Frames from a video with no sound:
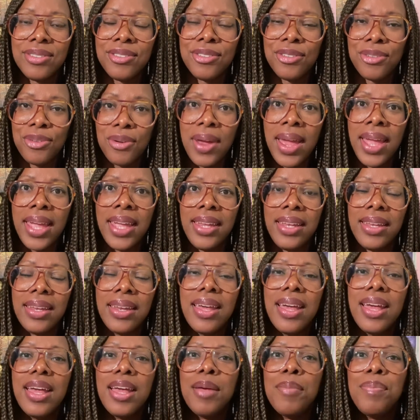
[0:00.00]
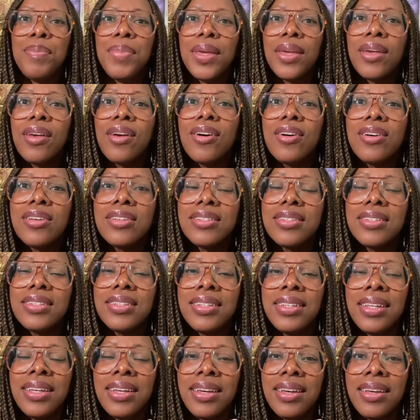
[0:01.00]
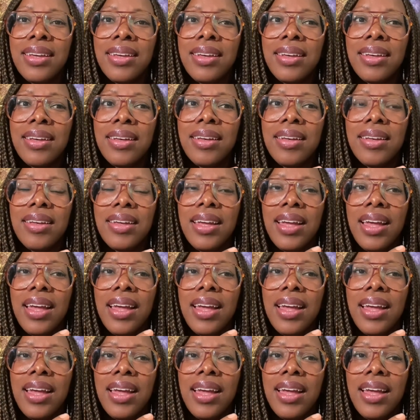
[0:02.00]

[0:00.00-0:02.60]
train because the